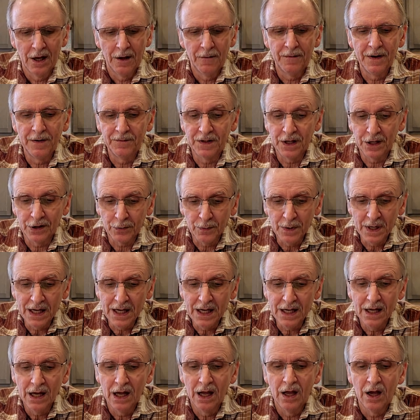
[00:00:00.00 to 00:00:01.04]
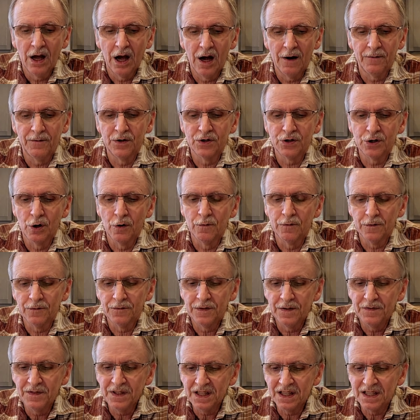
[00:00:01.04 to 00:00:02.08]
53 offers over
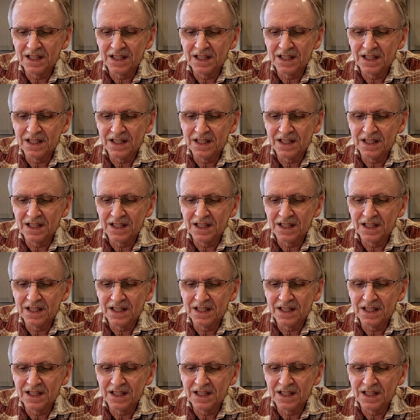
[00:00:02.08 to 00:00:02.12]
50